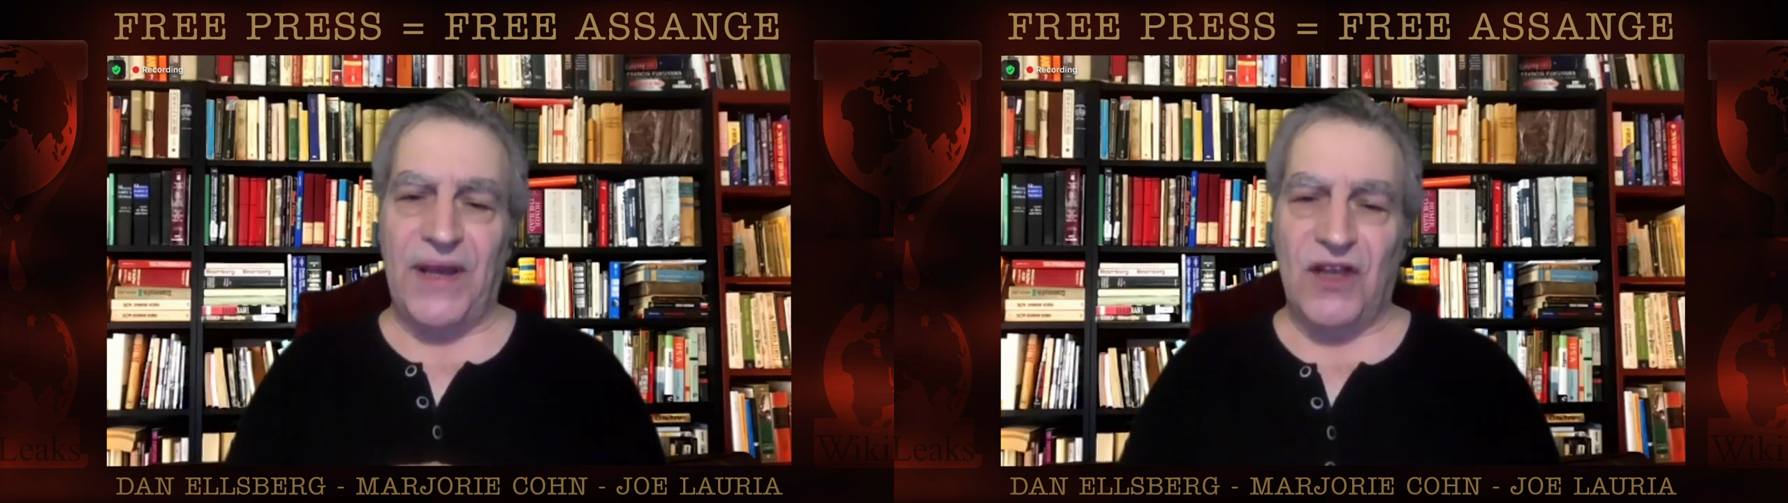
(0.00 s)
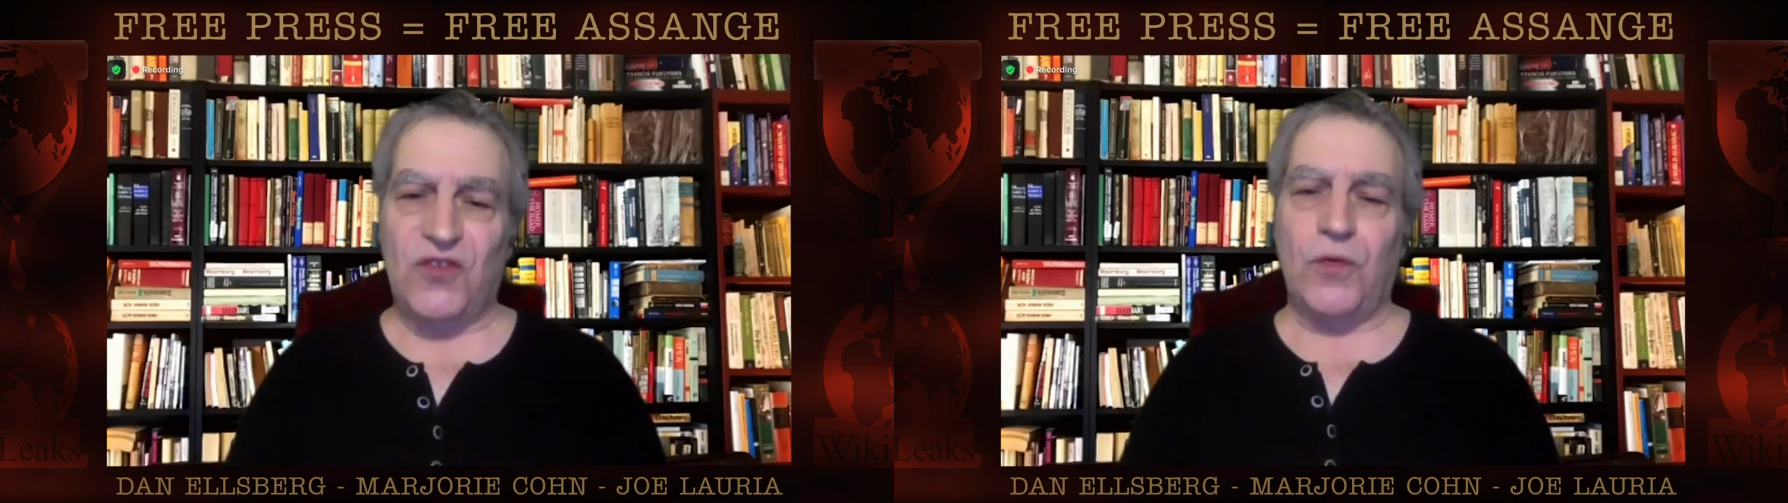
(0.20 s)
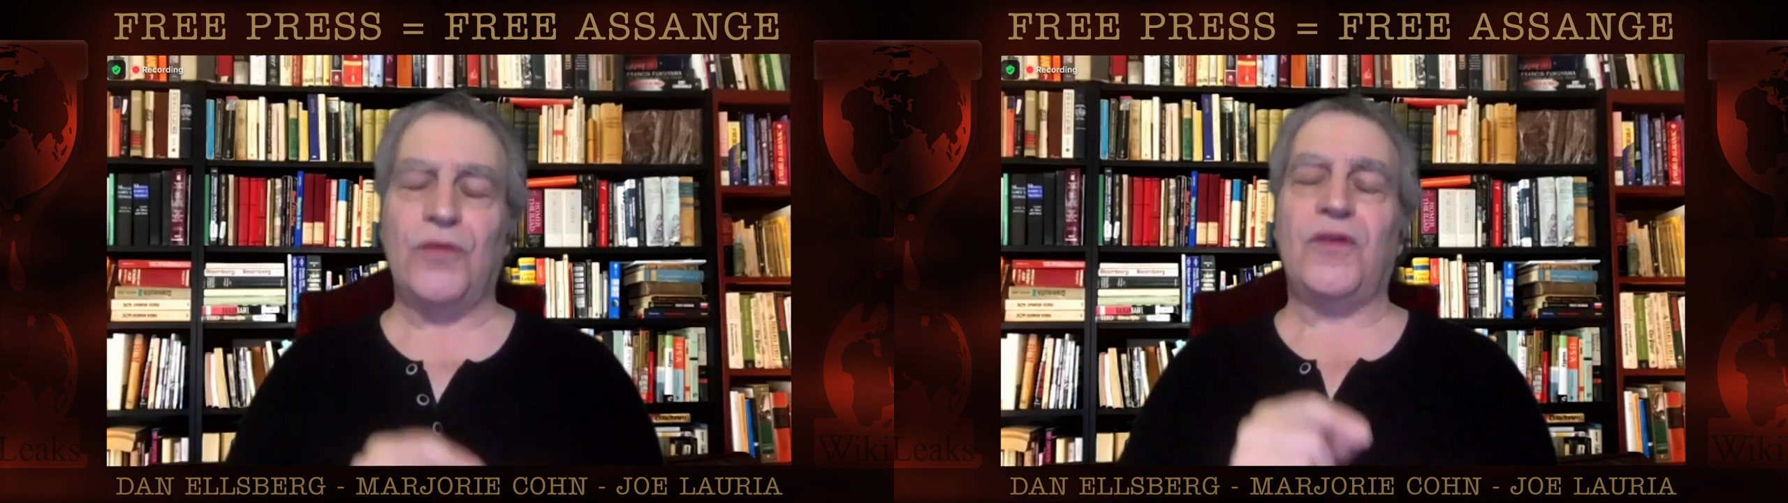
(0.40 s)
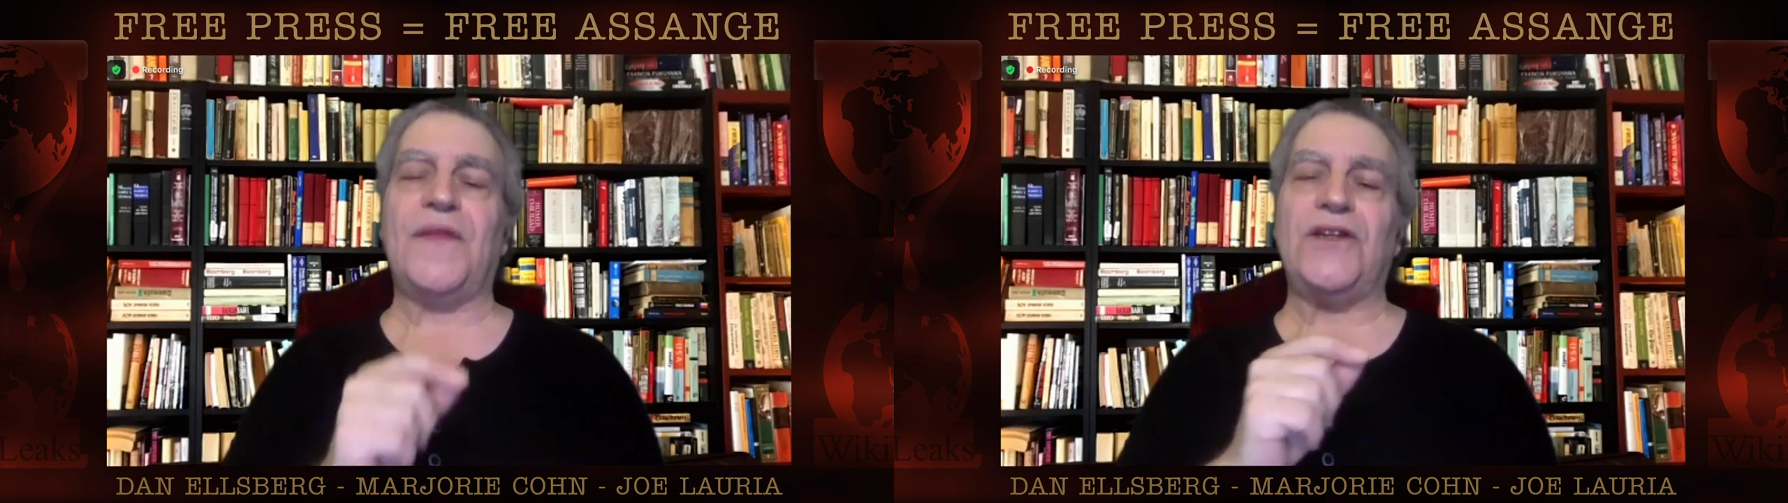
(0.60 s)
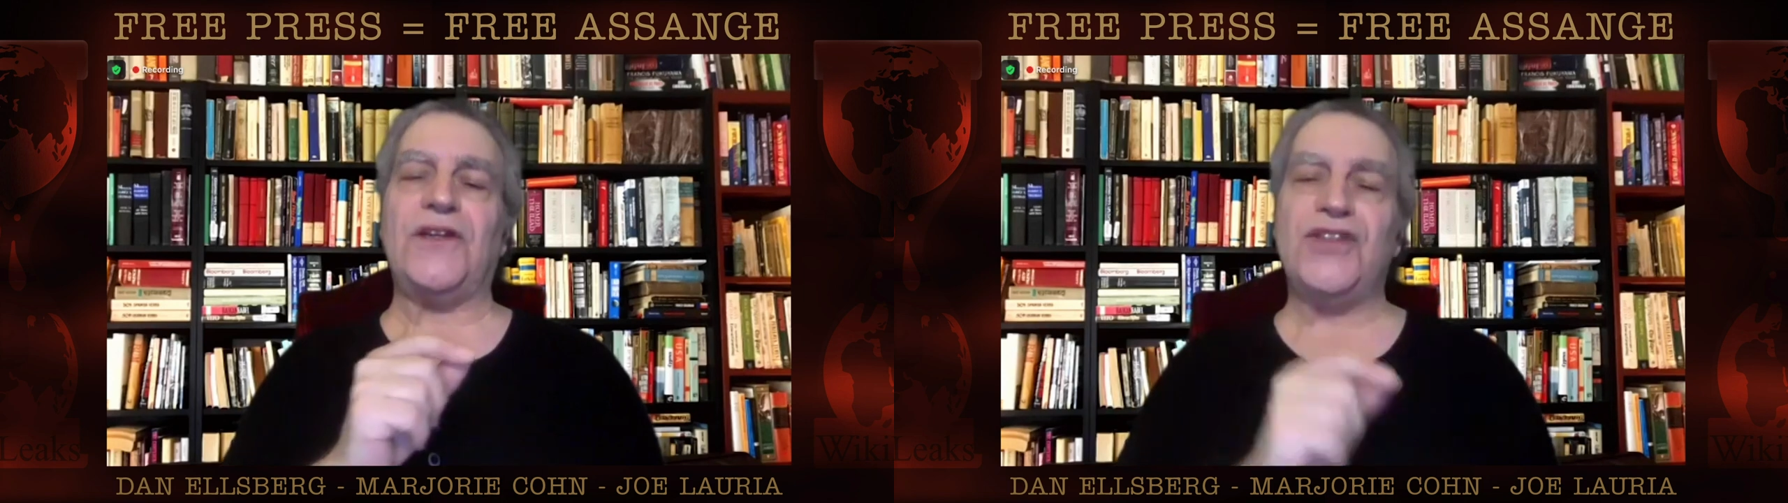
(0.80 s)
password
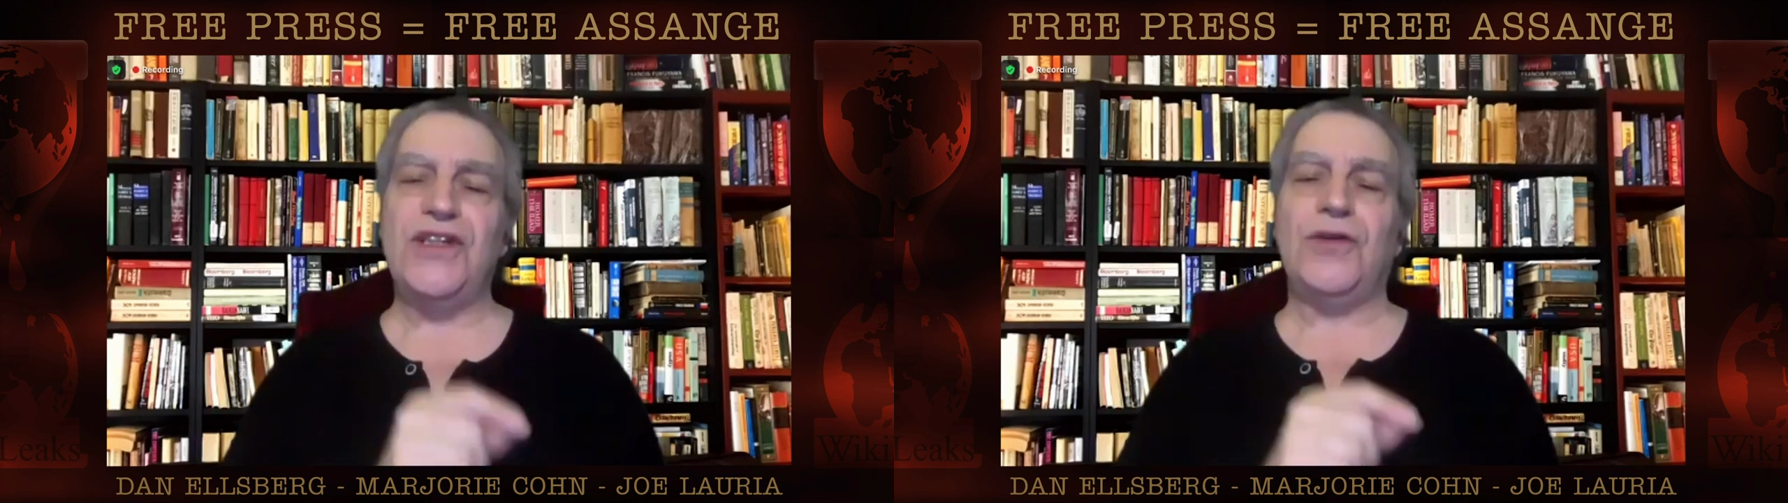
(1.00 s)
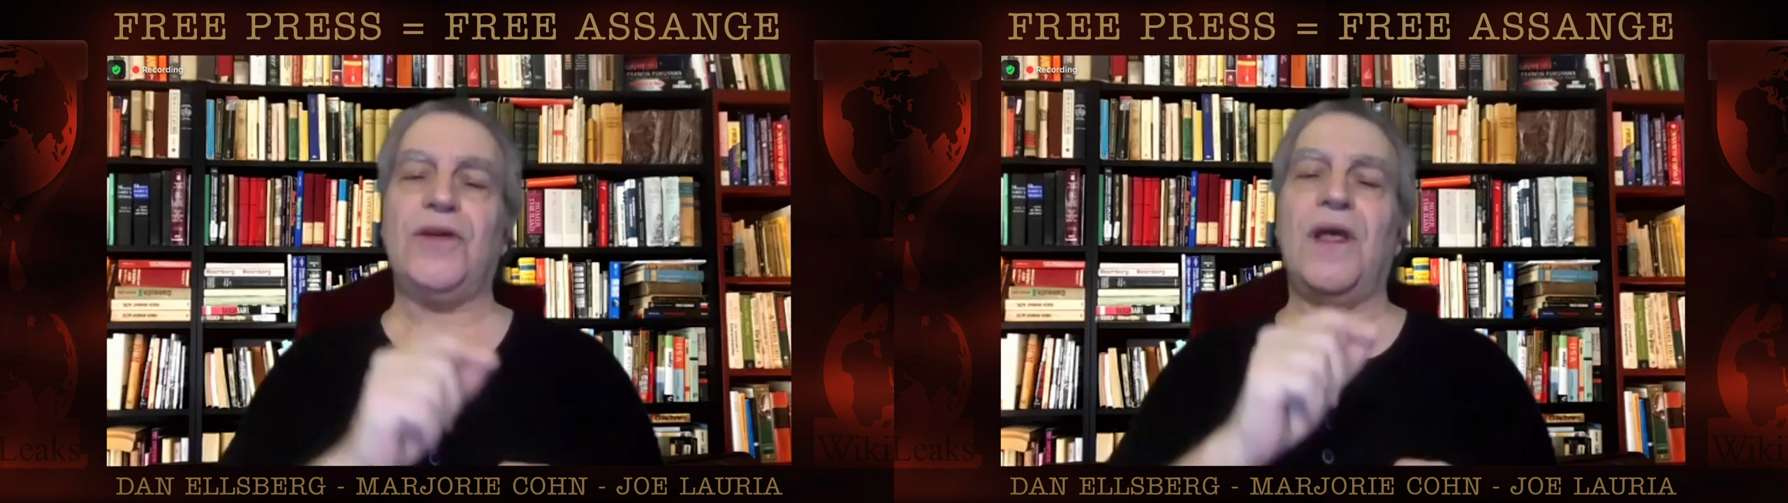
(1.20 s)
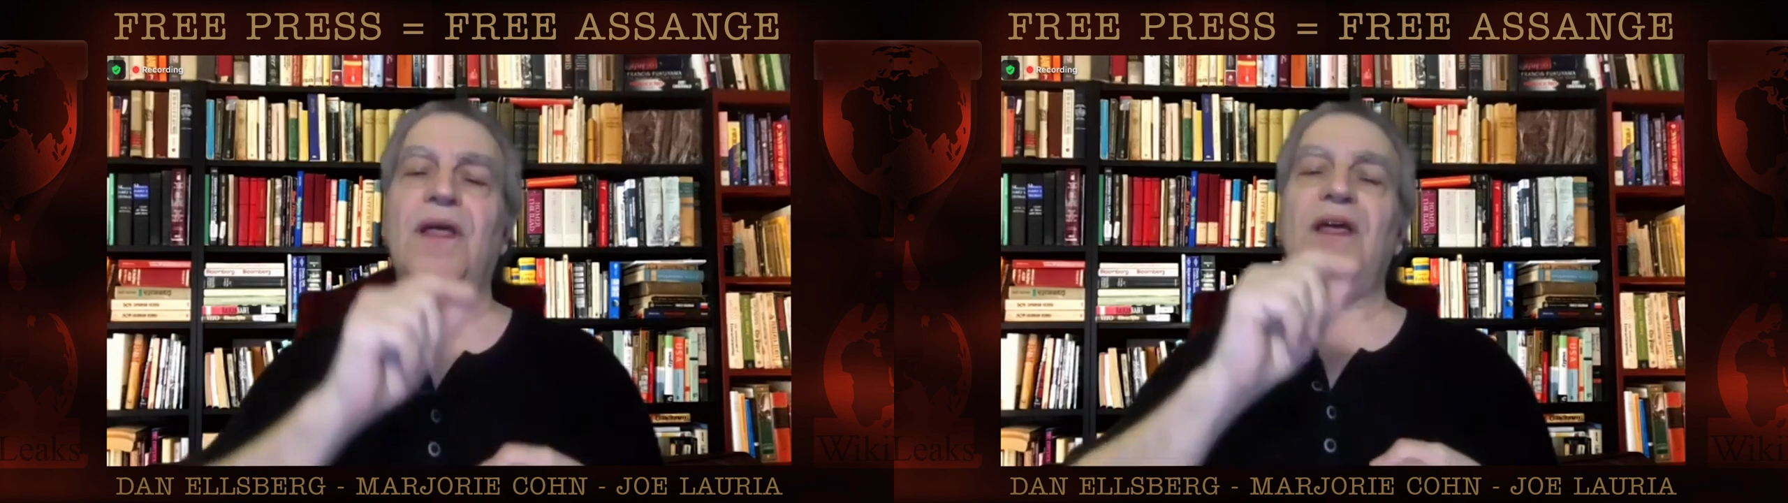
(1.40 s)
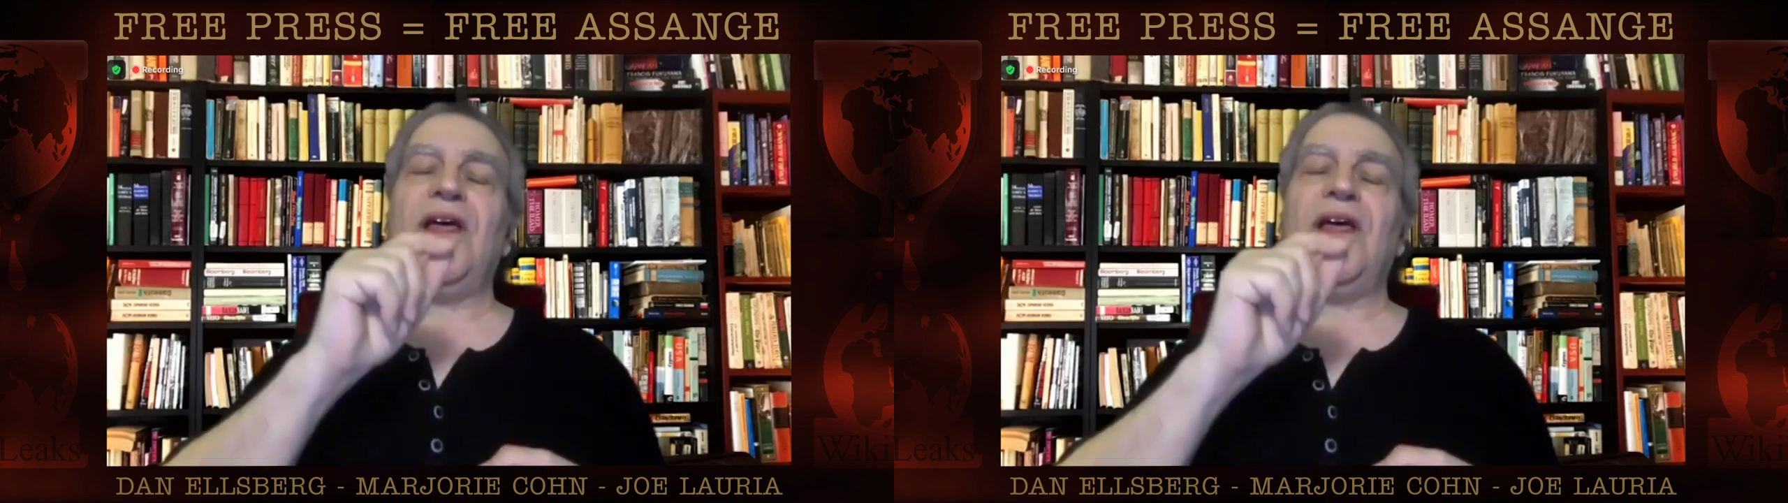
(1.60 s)
so that she could